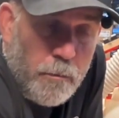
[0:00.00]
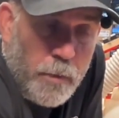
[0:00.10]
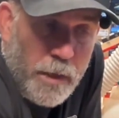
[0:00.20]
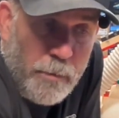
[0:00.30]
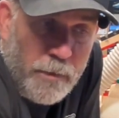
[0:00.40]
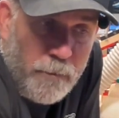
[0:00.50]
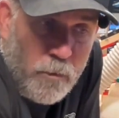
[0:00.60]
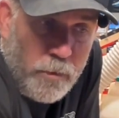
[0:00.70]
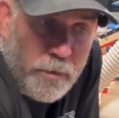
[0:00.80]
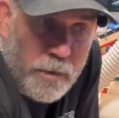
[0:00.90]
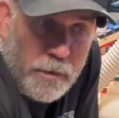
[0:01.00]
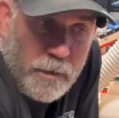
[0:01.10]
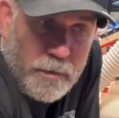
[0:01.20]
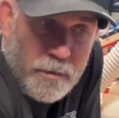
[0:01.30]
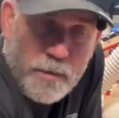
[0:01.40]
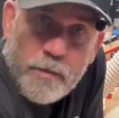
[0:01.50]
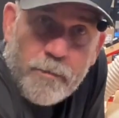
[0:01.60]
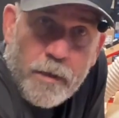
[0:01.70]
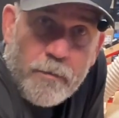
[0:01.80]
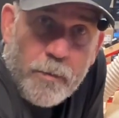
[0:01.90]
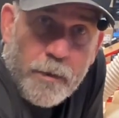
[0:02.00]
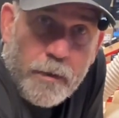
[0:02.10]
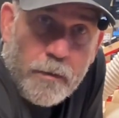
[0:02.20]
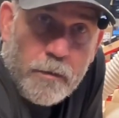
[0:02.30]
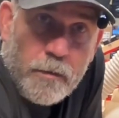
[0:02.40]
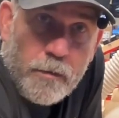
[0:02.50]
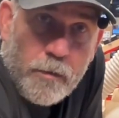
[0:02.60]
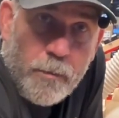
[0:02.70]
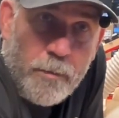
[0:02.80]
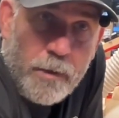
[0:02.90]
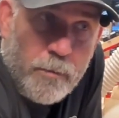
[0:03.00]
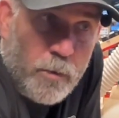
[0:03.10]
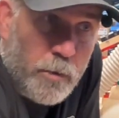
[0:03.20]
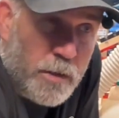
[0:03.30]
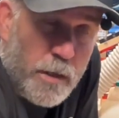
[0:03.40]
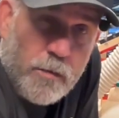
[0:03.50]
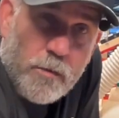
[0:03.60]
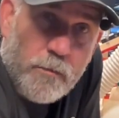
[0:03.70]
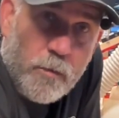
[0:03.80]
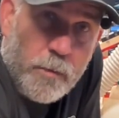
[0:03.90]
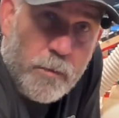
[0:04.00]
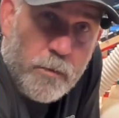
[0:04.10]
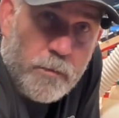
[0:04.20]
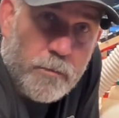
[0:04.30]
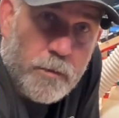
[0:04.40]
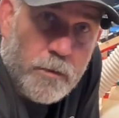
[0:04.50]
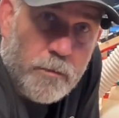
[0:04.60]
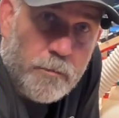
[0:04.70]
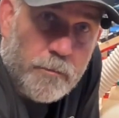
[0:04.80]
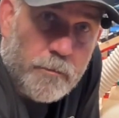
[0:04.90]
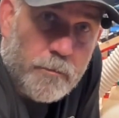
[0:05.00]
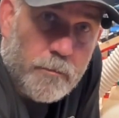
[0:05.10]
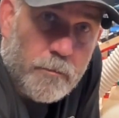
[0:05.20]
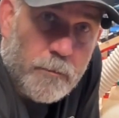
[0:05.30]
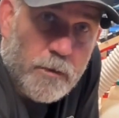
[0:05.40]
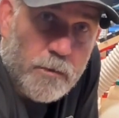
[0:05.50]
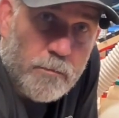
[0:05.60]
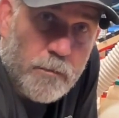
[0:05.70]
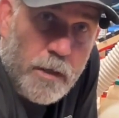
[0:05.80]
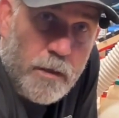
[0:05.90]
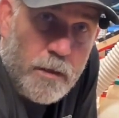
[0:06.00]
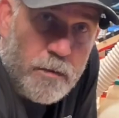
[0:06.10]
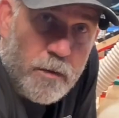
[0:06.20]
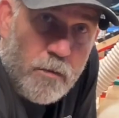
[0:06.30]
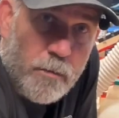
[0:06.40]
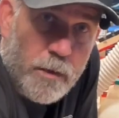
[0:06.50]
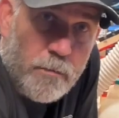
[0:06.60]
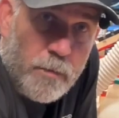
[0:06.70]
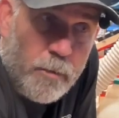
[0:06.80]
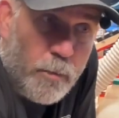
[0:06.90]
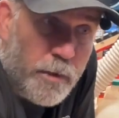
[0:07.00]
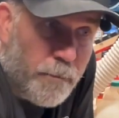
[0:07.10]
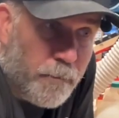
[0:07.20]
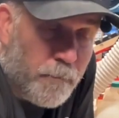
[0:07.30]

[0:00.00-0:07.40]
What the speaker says: but I'd be a fool to think that that's the same for everybody. So maybe I'm going to reach out to a few people too. Hey, how's it going, man? Remember me?